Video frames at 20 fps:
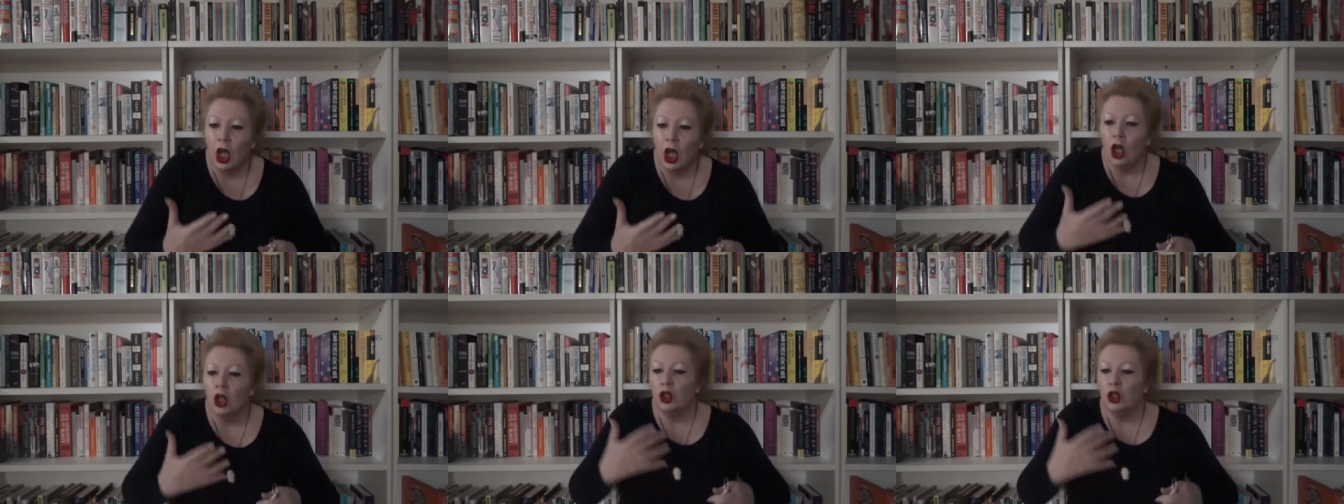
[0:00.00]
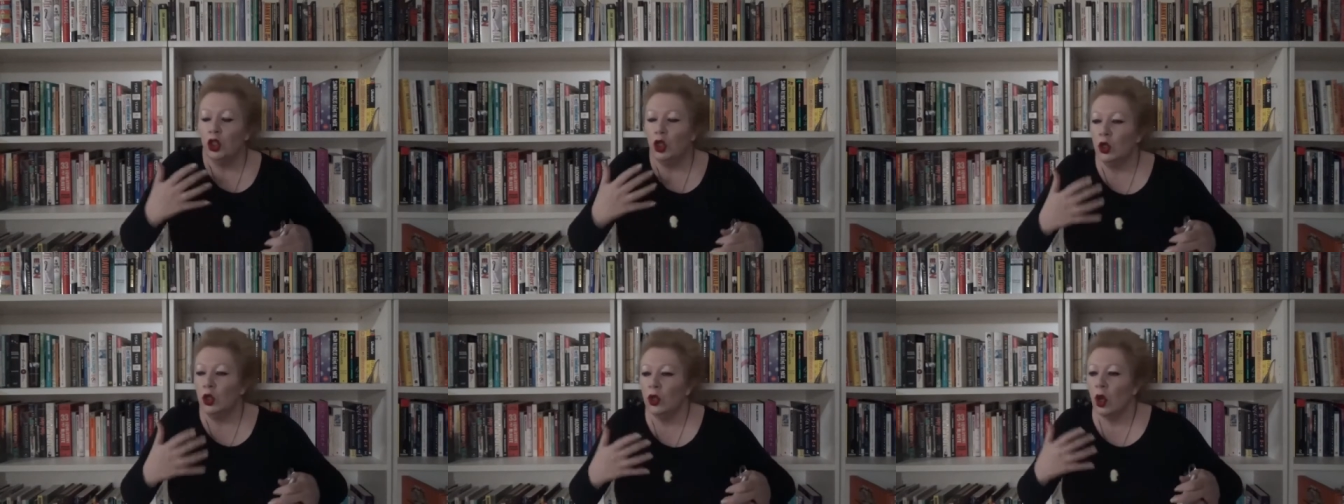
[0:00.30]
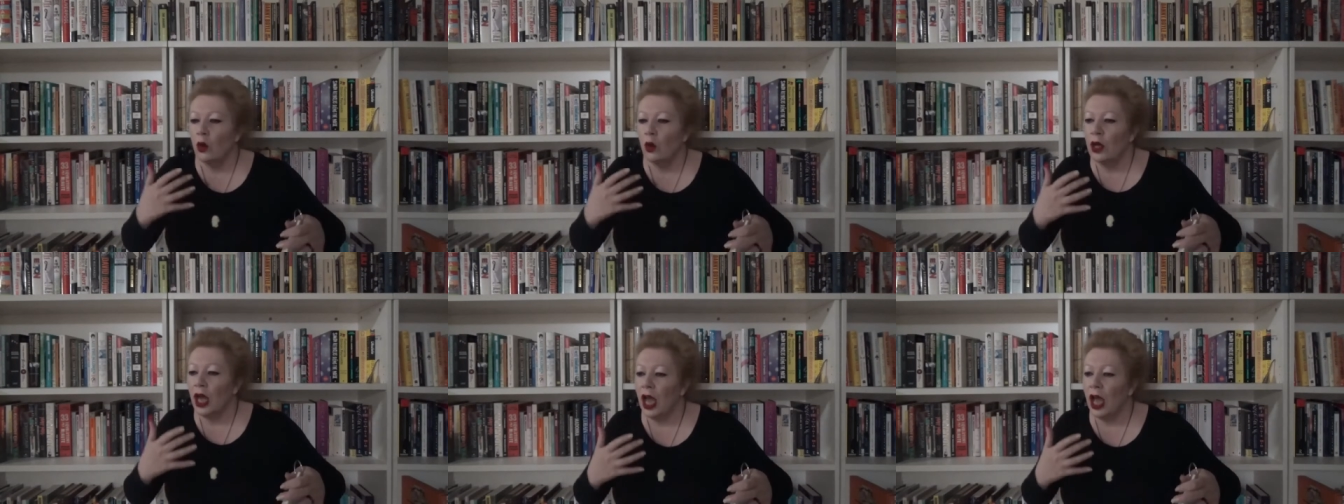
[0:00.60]
you
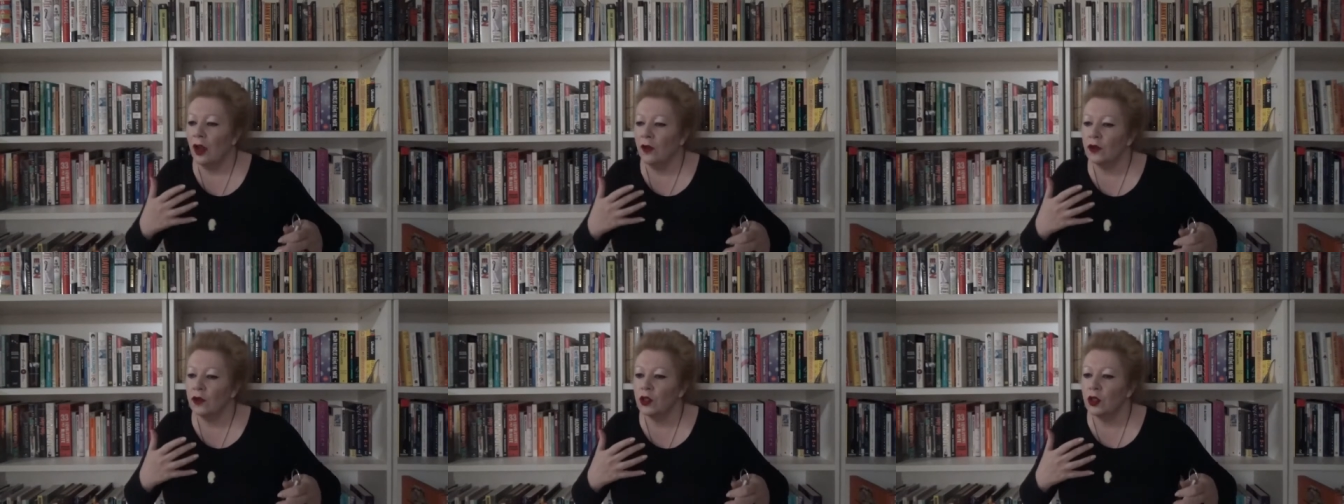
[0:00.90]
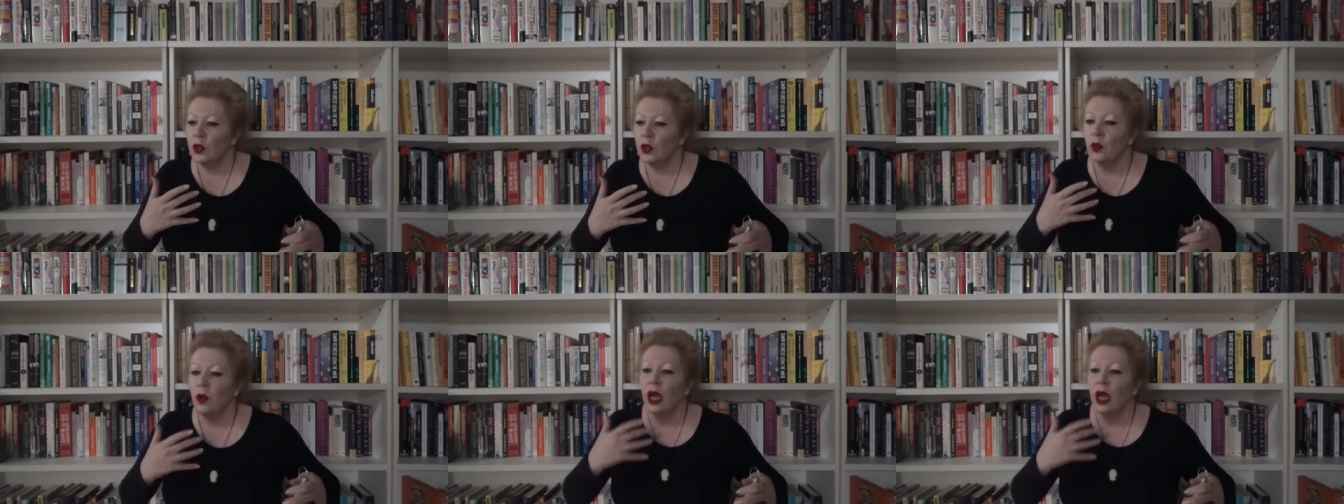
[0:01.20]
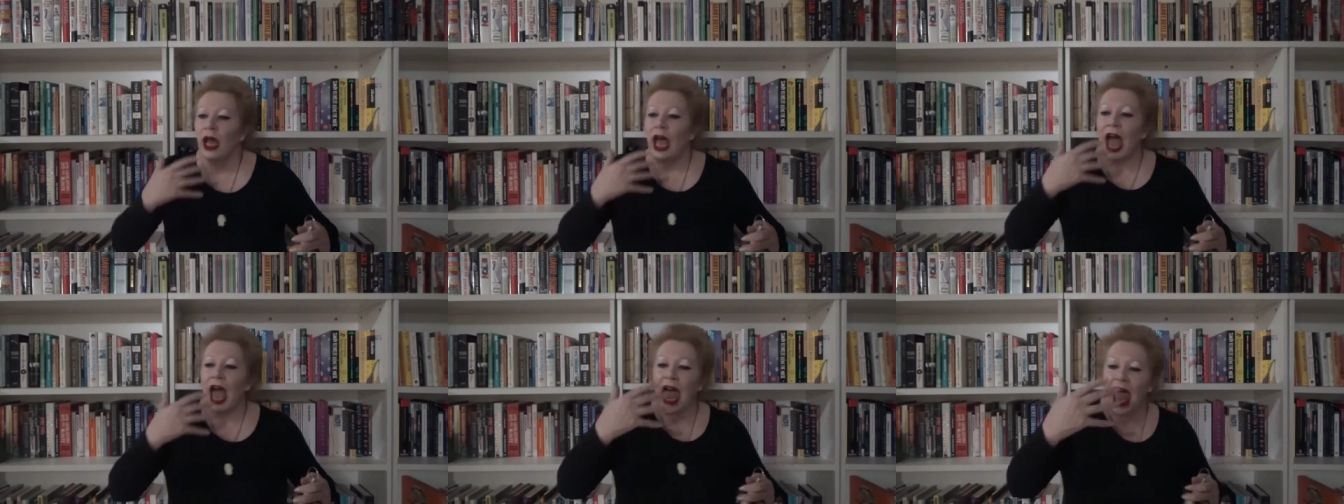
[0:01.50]
don't have to
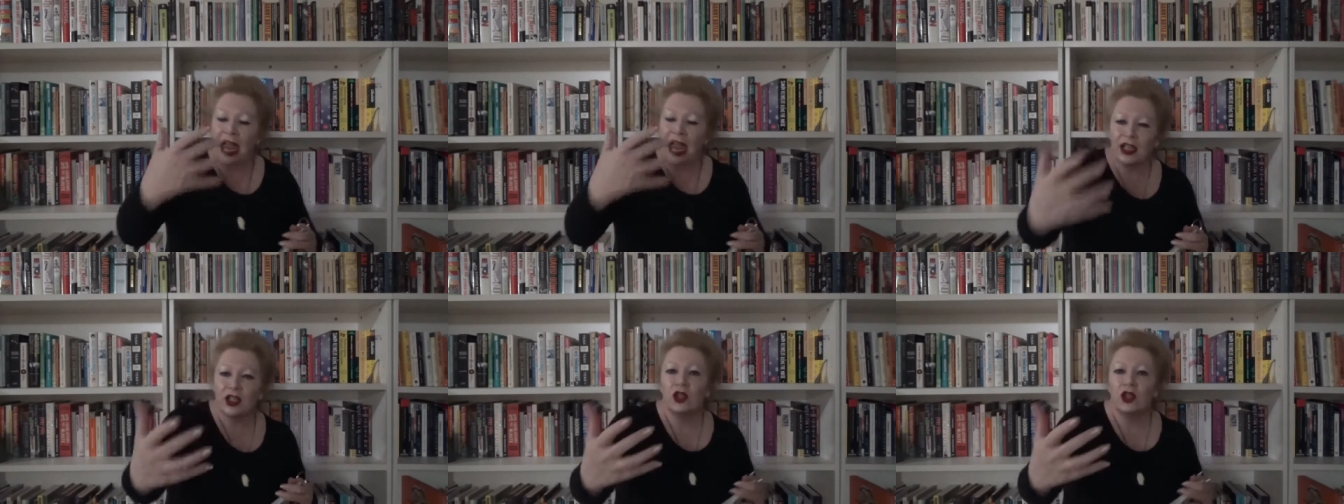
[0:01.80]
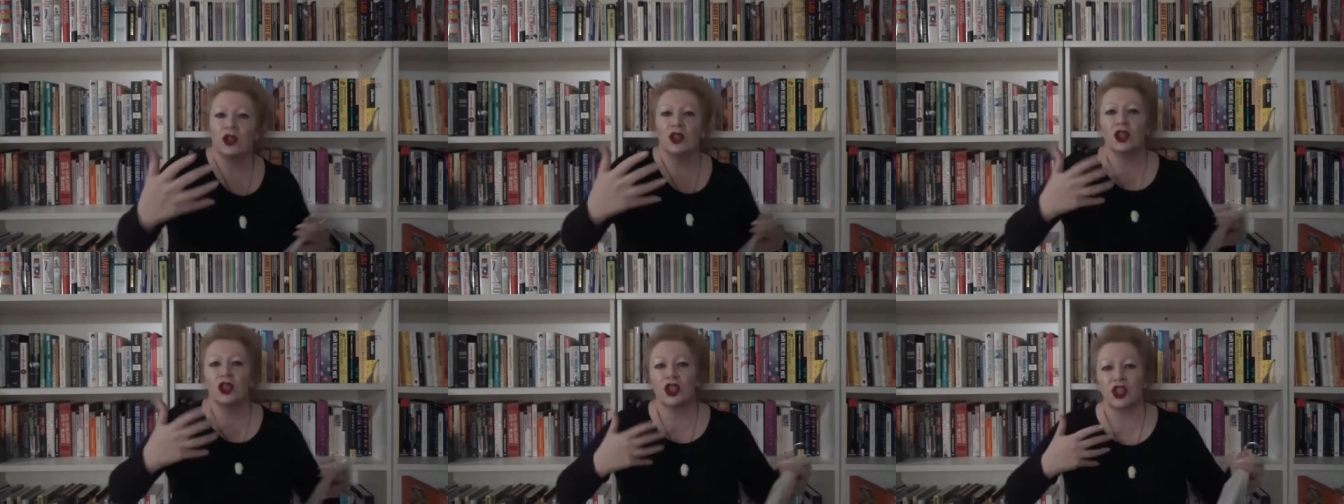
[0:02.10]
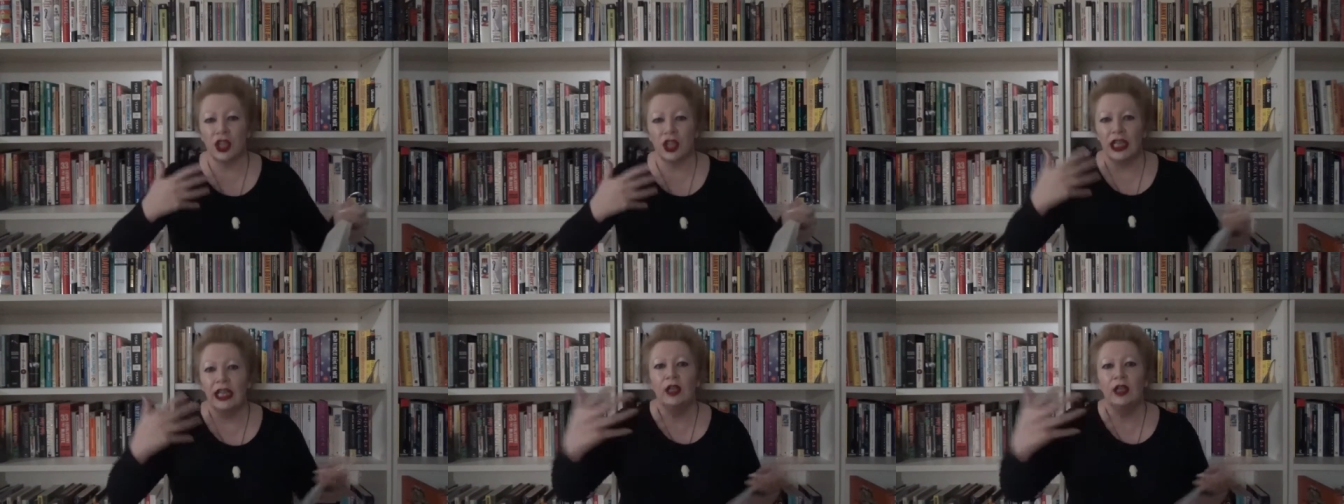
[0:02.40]
act the
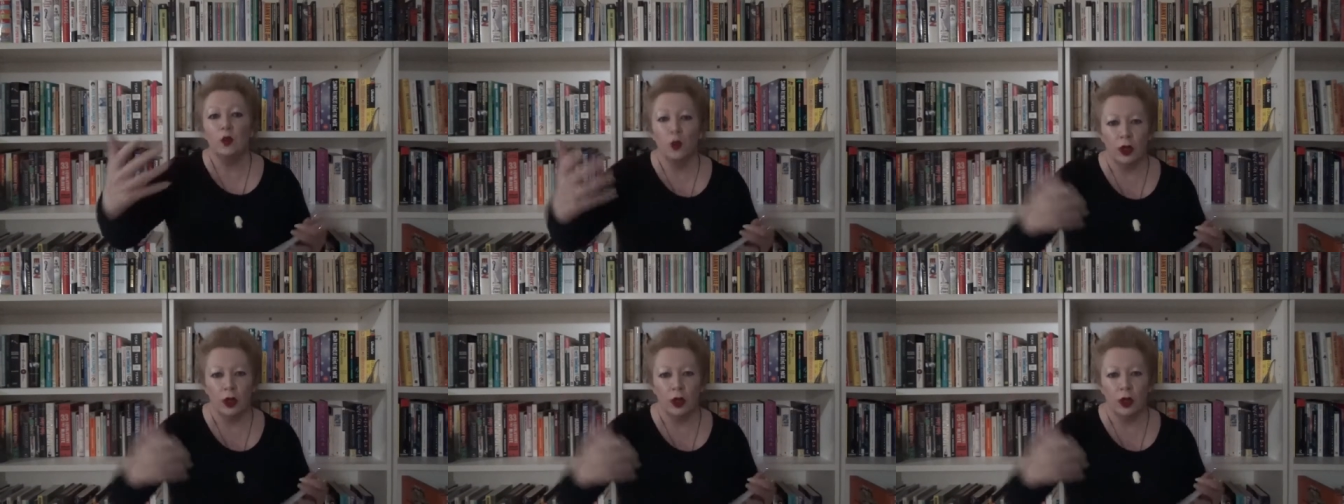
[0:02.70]
scene